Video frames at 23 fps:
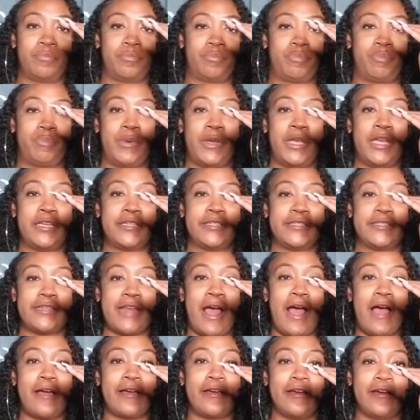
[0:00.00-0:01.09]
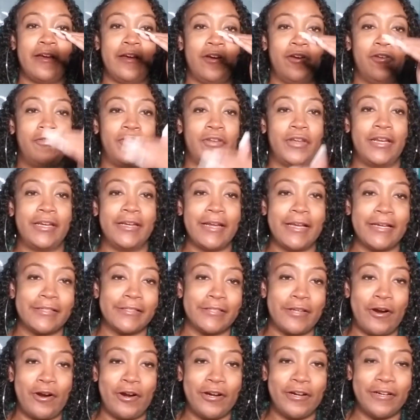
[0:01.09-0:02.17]
big stack of index
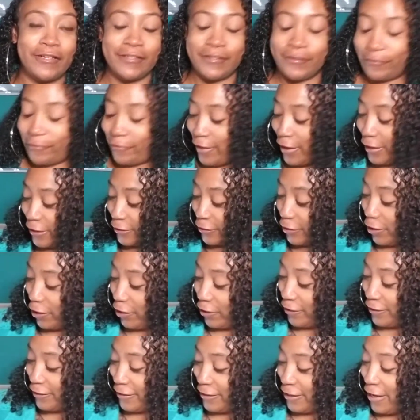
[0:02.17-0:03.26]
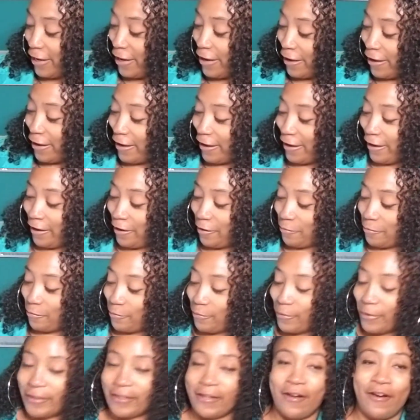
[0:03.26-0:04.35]
cards, flashcards,
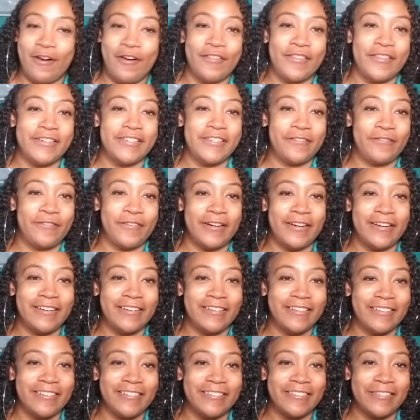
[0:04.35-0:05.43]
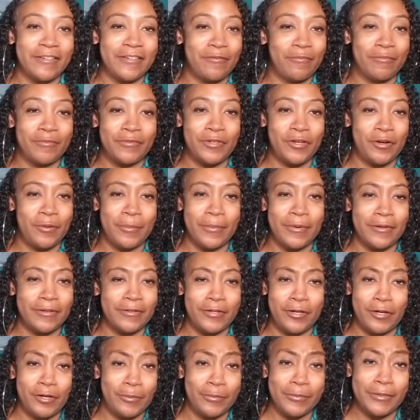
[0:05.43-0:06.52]
with all the different
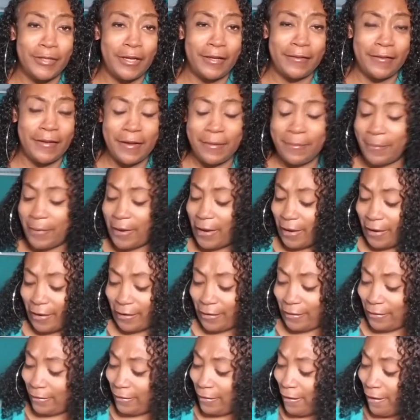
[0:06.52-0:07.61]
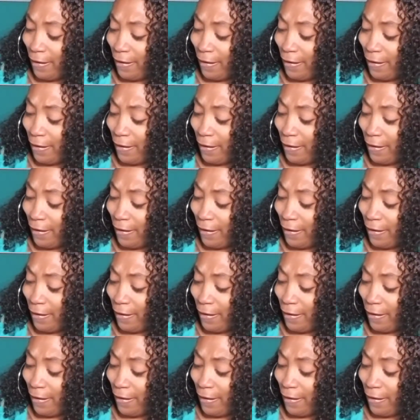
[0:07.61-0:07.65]
terms on them, and